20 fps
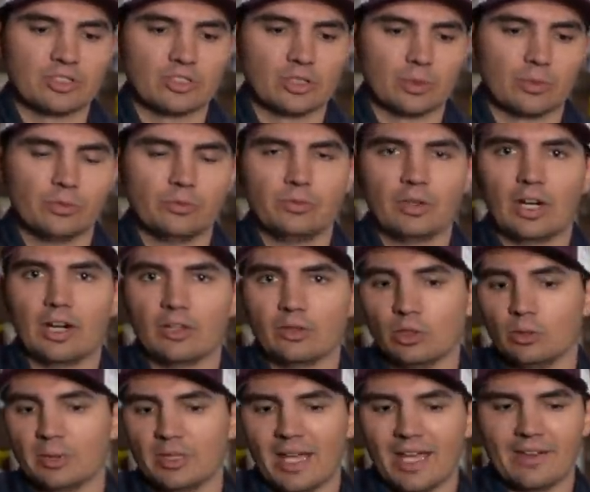So a
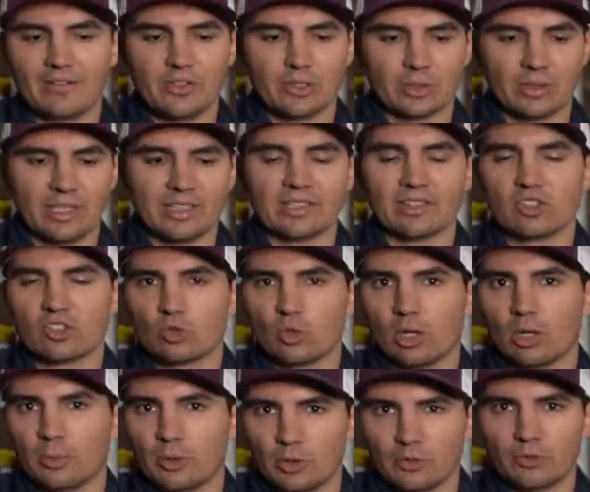little bit heavier line than the
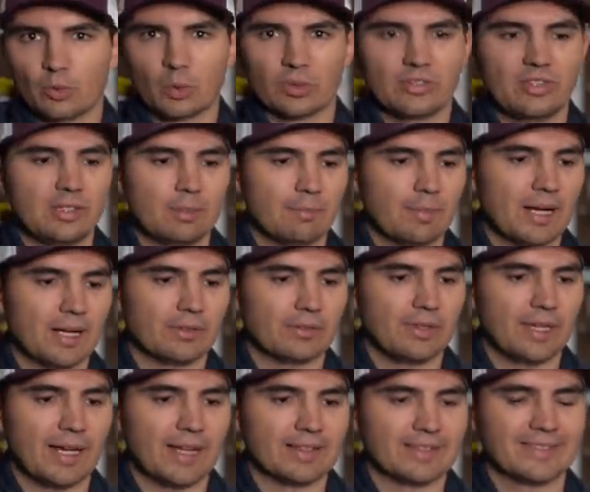Squarebill, 14
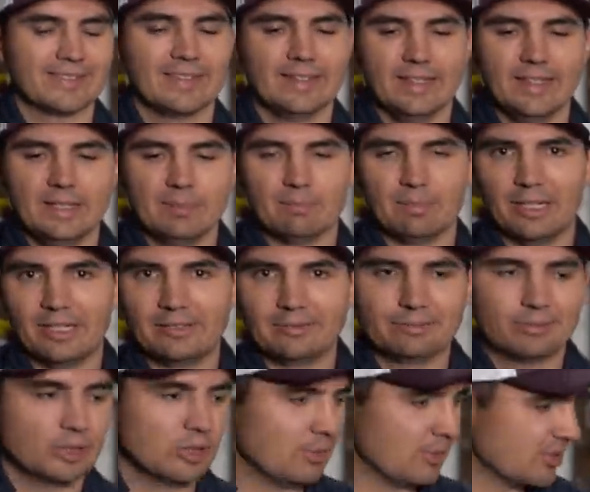pound test,
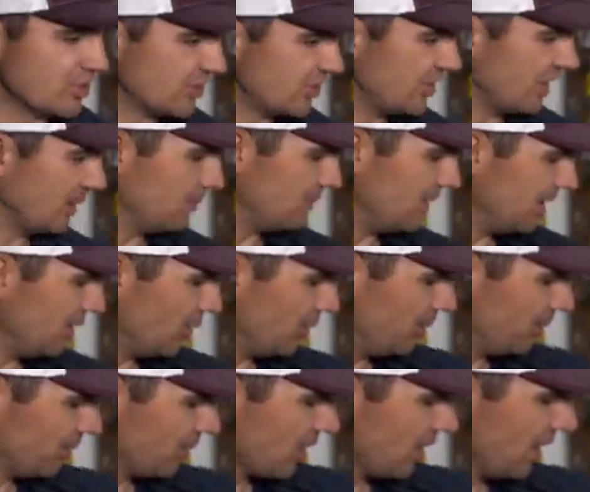but pretty much the same deal.